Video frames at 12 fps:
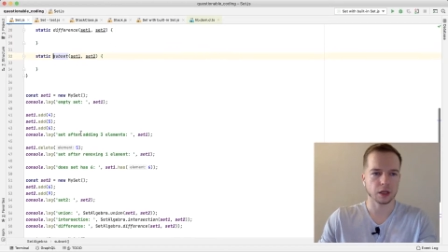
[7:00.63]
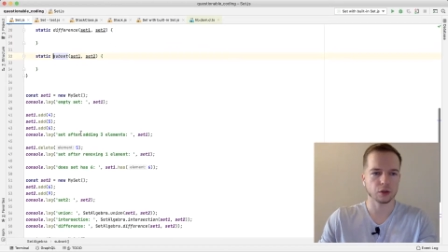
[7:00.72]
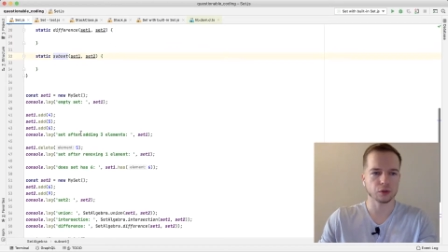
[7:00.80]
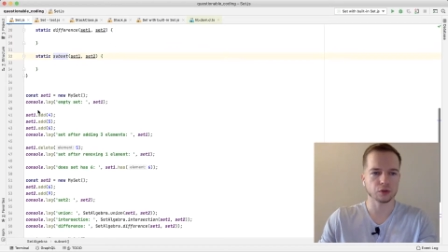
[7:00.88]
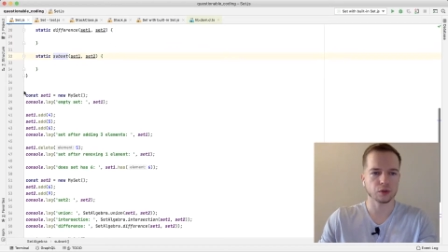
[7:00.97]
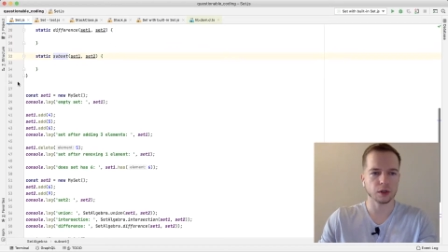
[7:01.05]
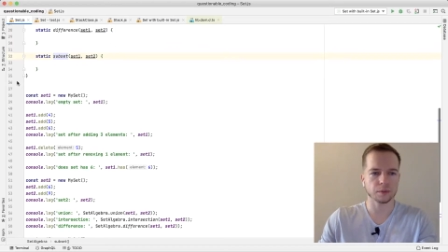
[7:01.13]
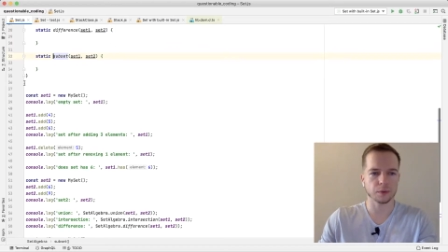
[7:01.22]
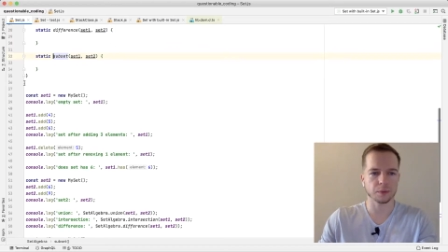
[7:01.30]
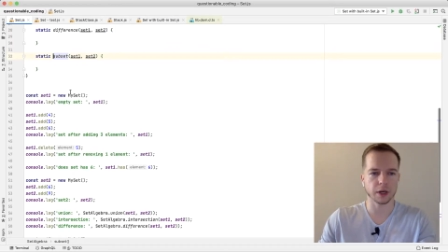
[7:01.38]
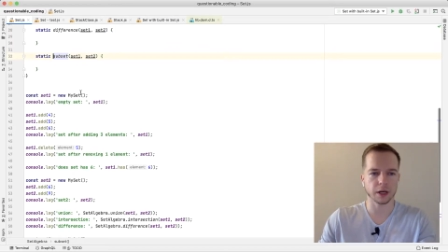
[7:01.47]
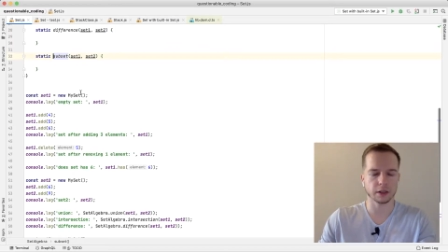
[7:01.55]
also I
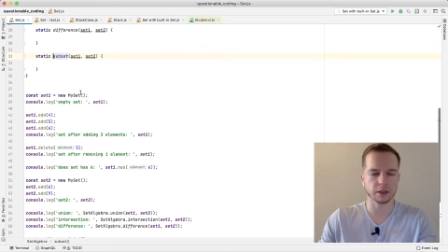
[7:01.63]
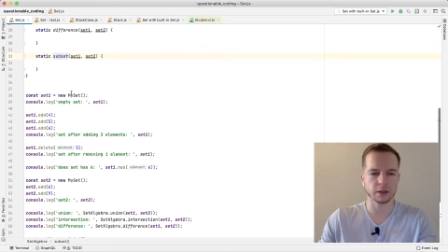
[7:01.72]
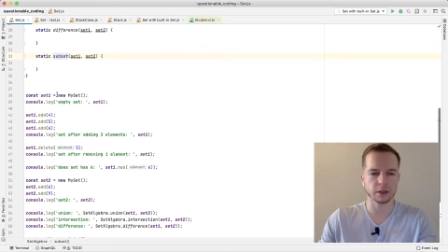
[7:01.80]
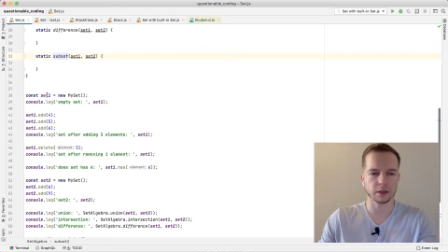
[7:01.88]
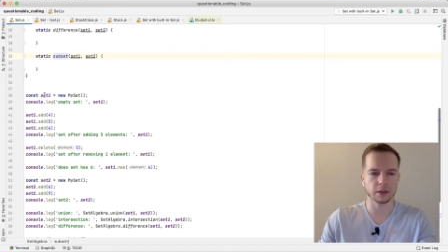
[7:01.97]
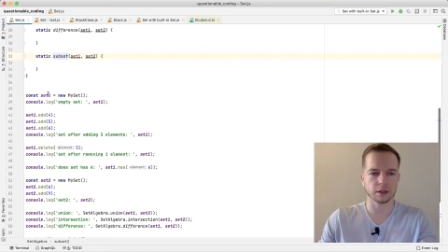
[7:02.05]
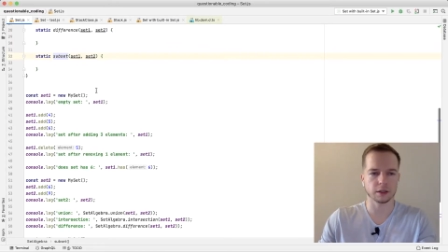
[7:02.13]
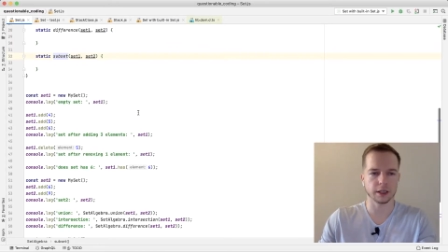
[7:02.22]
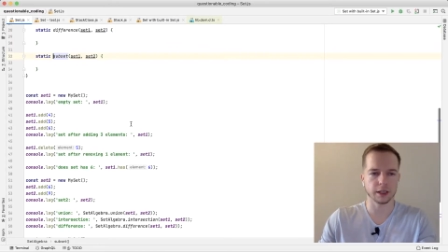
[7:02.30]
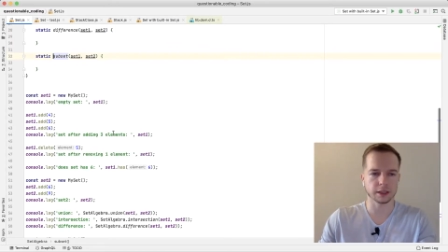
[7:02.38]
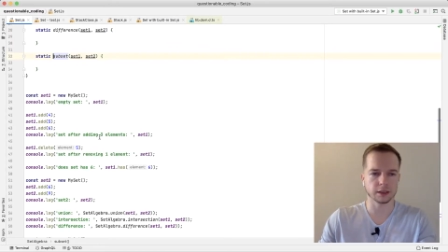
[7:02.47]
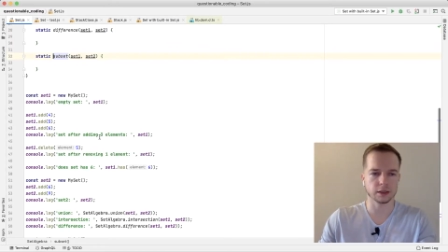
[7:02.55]
prepared a
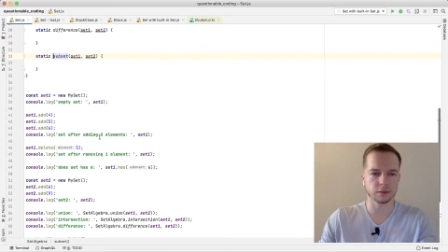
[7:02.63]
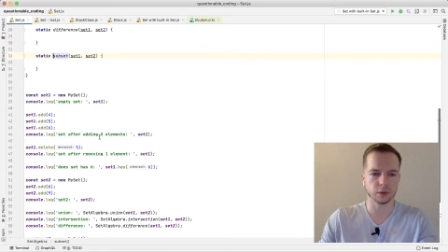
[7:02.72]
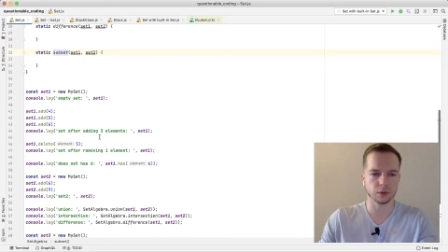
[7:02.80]
test.